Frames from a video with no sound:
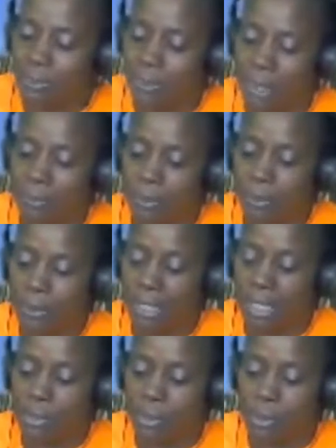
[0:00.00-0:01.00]

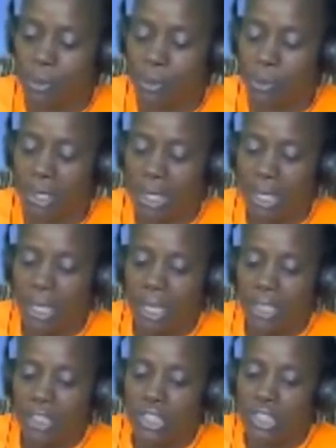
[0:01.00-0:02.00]
important to
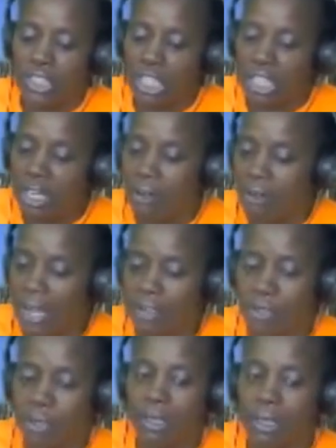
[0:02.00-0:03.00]
share,
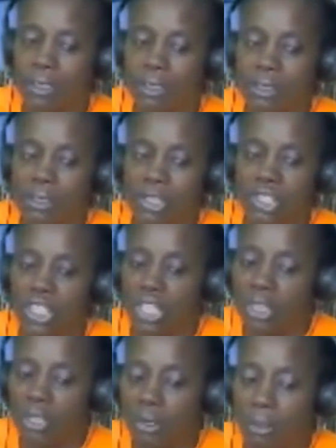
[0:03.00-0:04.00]
and to
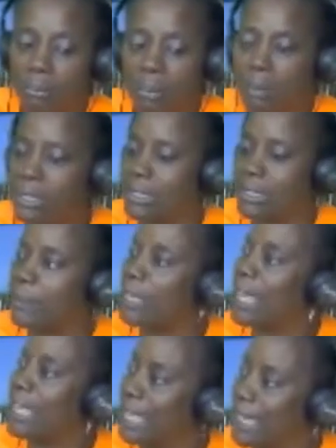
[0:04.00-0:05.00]
share maybe something
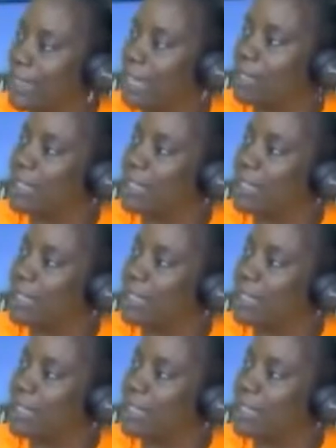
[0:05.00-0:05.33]
again that could